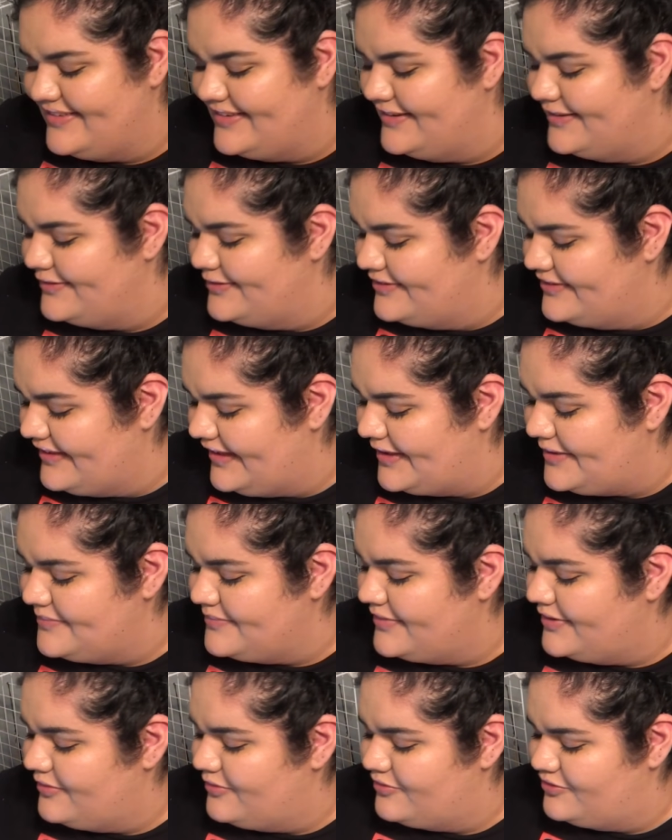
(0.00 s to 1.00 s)

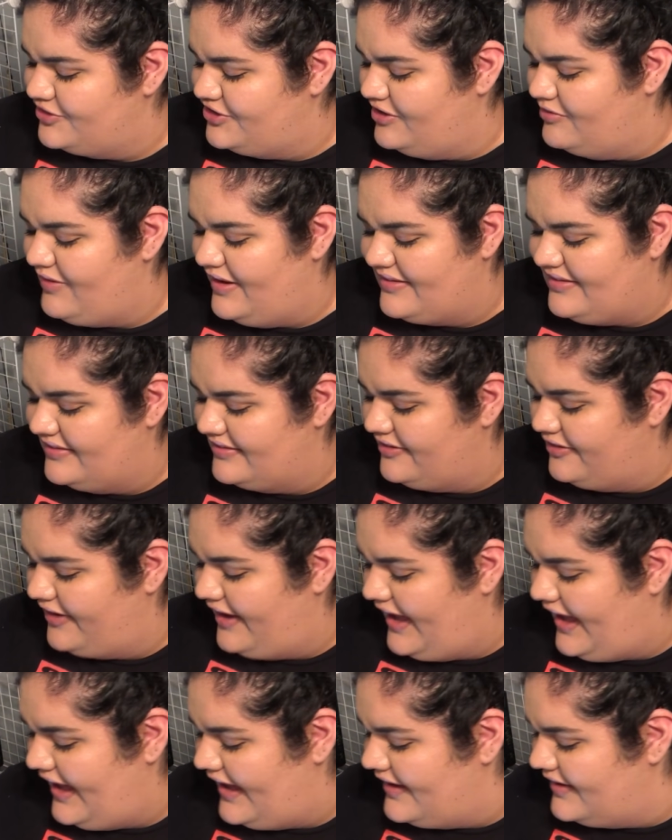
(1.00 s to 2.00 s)
Newsome. She raises her
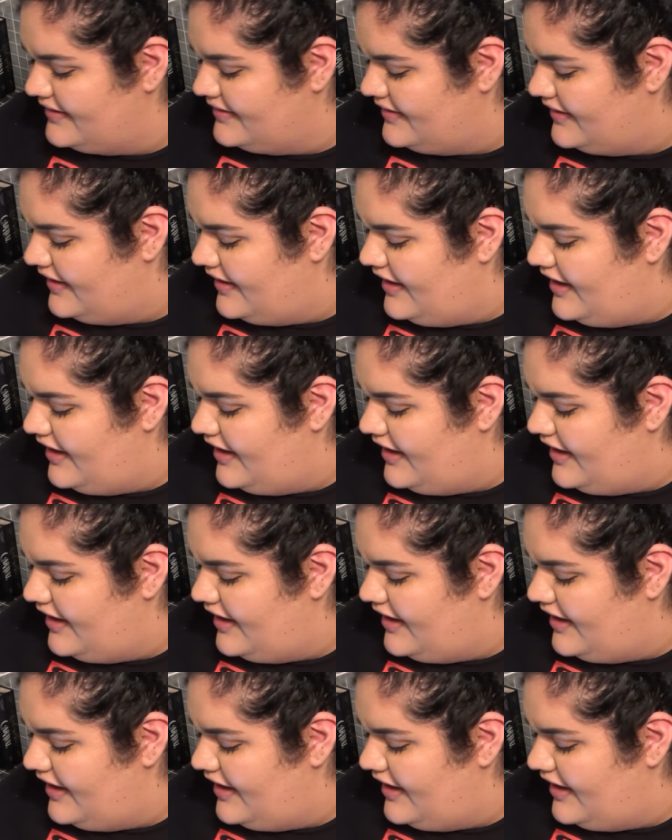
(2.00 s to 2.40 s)
hand.